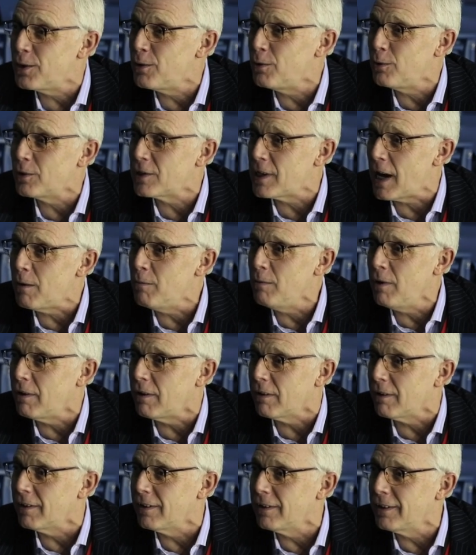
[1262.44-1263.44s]
the whole town
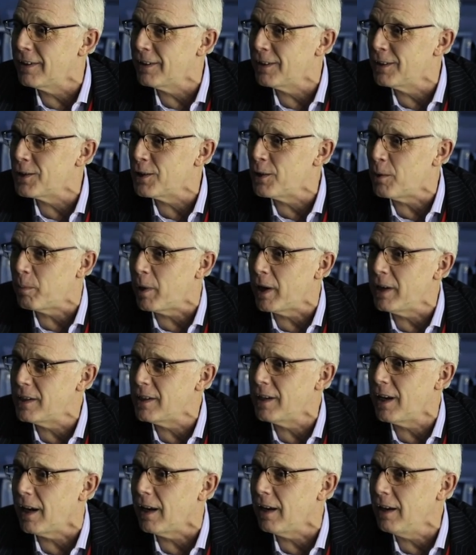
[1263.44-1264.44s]
not? Do you not pay
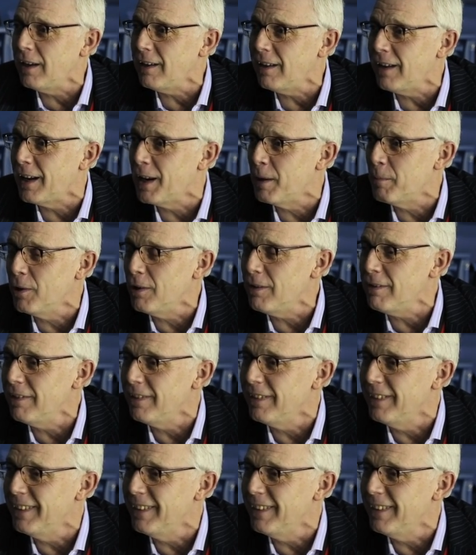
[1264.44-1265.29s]
to get in anymore?